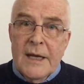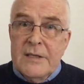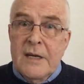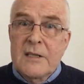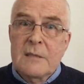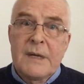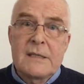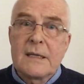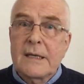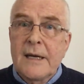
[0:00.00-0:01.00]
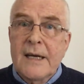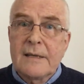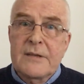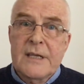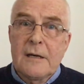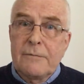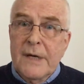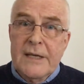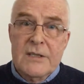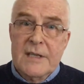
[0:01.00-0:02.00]
It turns them into the kind of
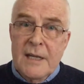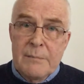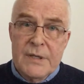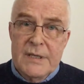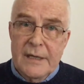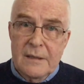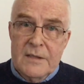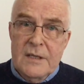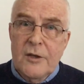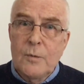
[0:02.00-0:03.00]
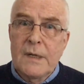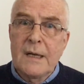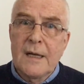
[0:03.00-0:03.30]
self-righteous imbeciles who would